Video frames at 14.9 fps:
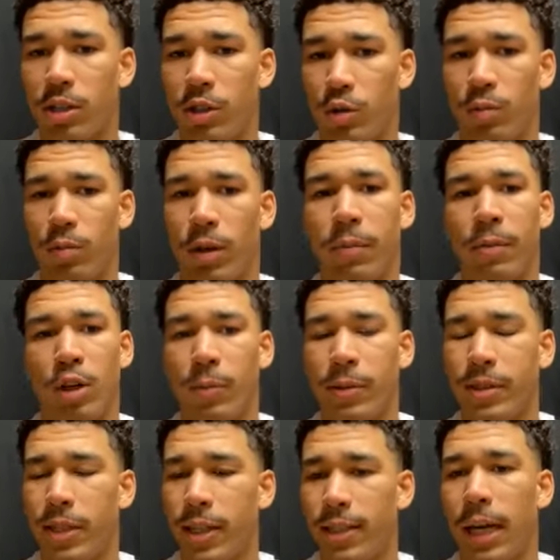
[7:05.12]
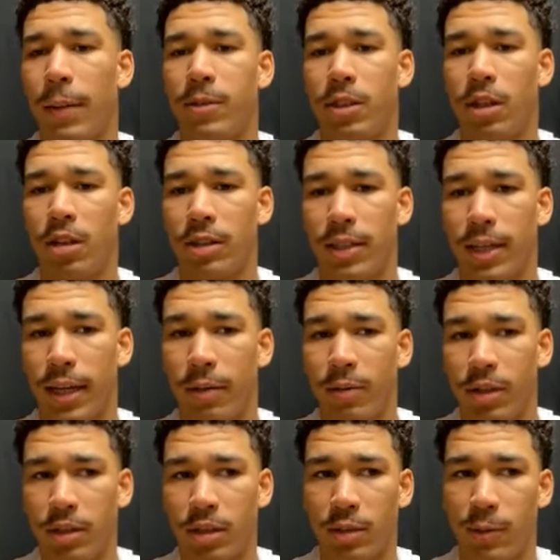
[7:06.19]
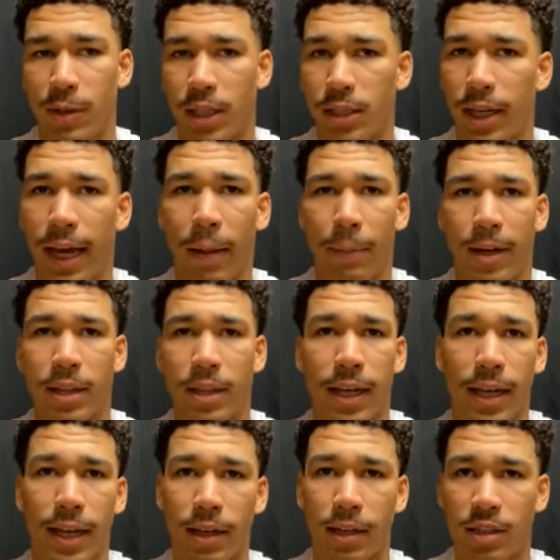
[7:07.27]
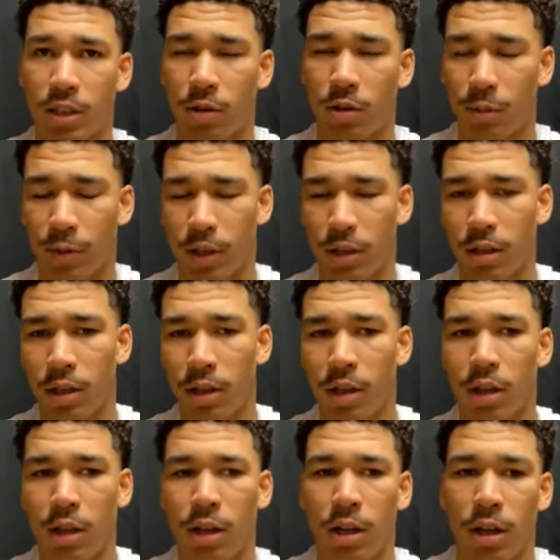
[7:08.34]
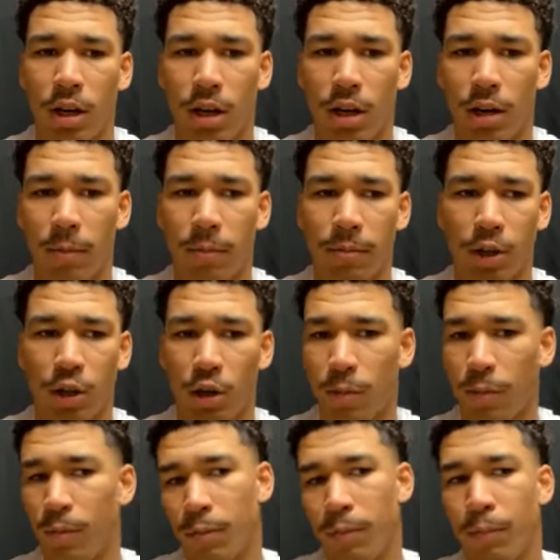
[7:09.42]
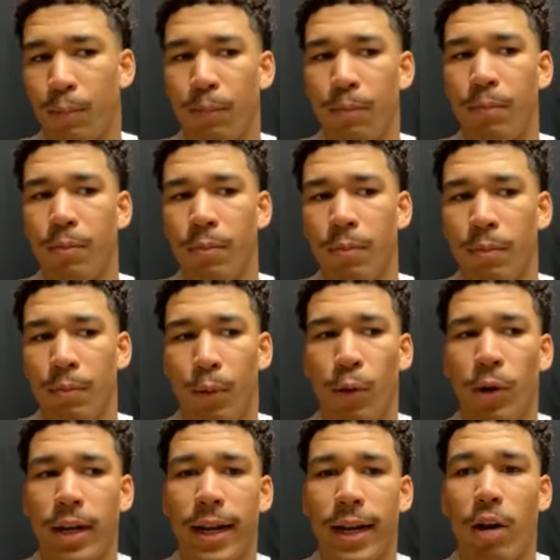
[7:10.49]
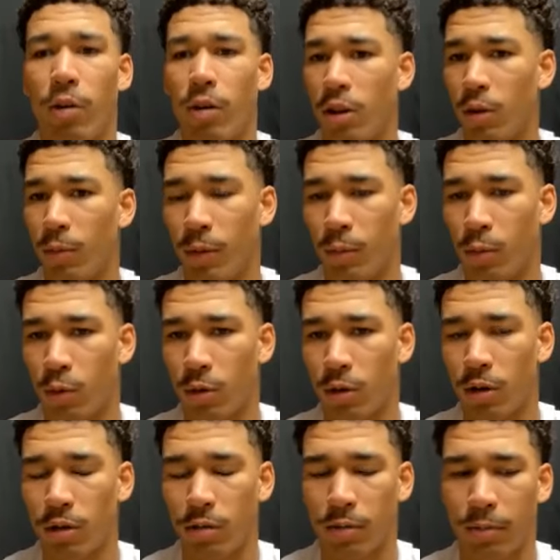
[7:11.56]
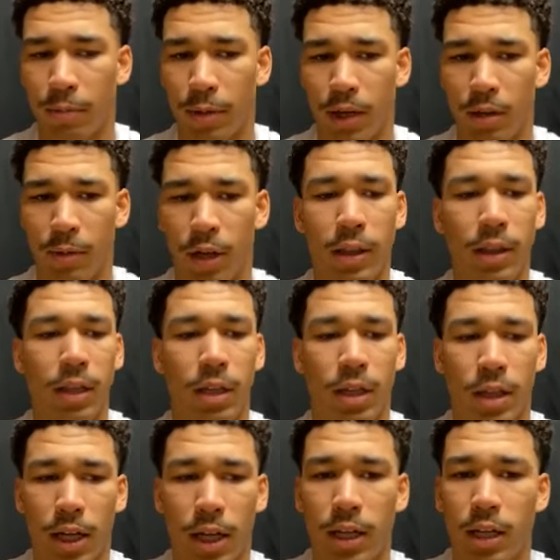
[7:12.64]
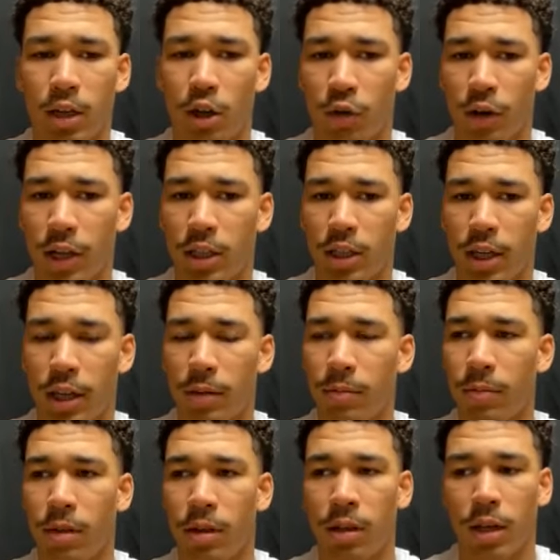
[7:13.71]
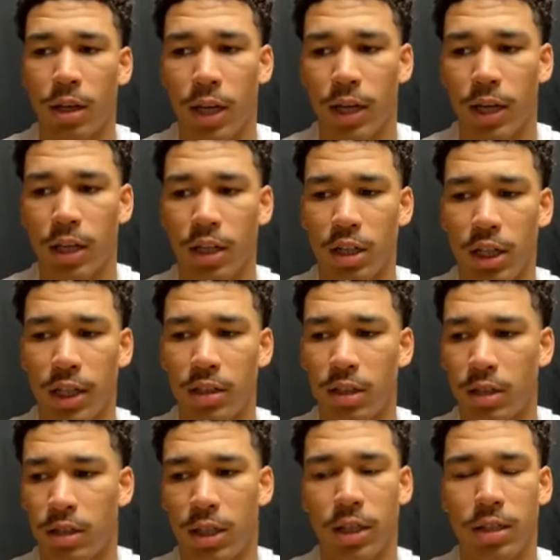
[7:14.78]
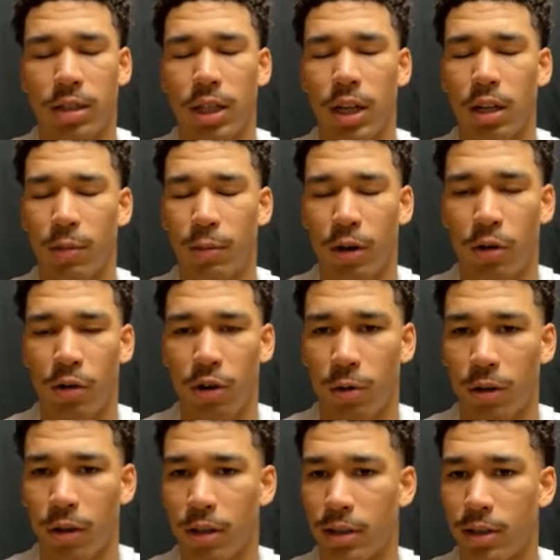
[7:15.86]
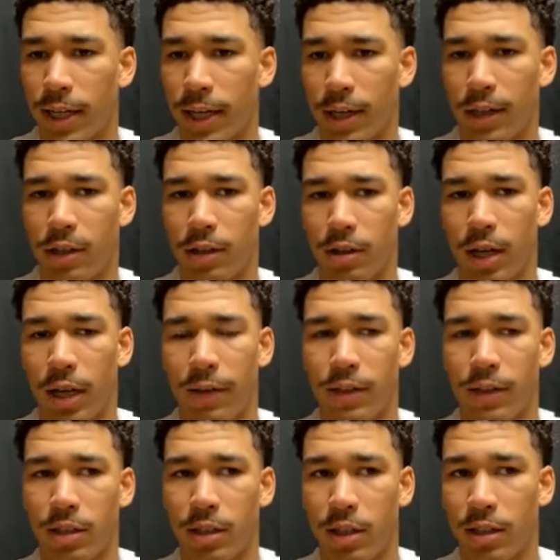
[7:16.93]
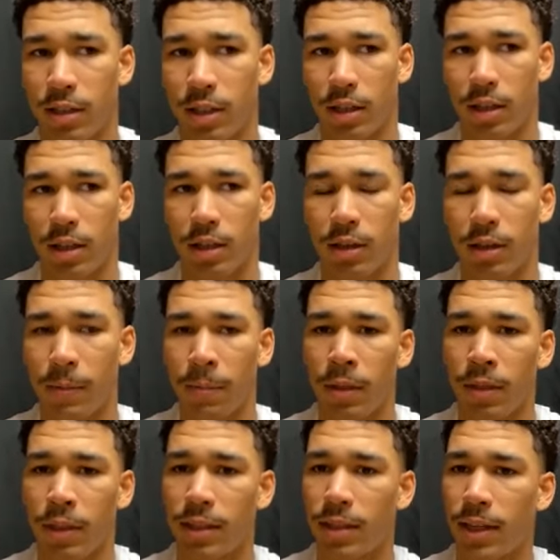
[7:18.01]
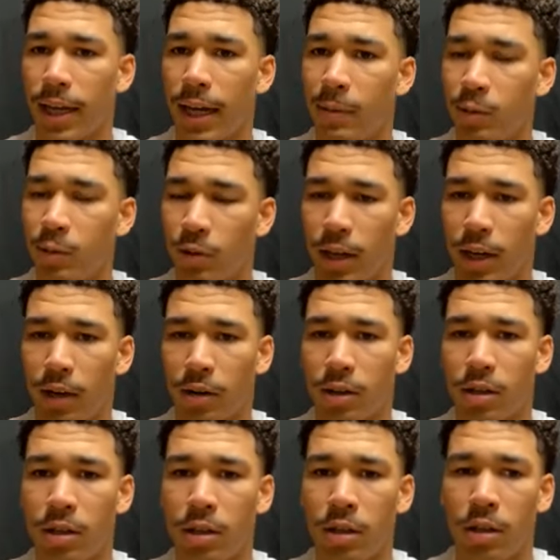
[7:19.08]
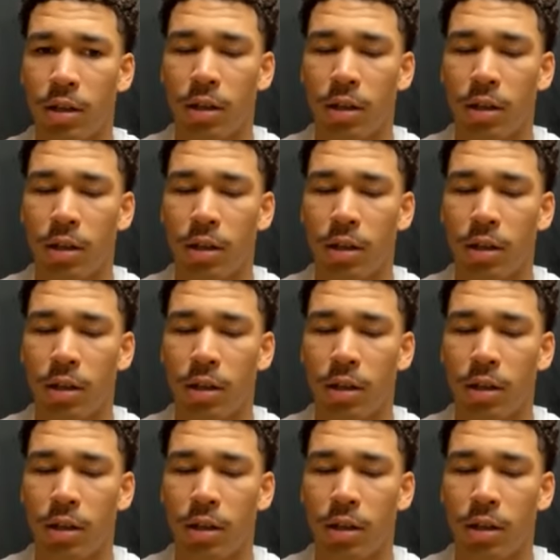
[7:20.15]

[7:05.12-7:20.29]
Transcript: it to, but, you know, mistakes happens all the time. And just because it happened at the end, it's going to be, you know, pointed out a little bit more. But I thought he did a great job, and he's subtly been growing this entire year. Obviously, he doesn't get the snaps with Aaron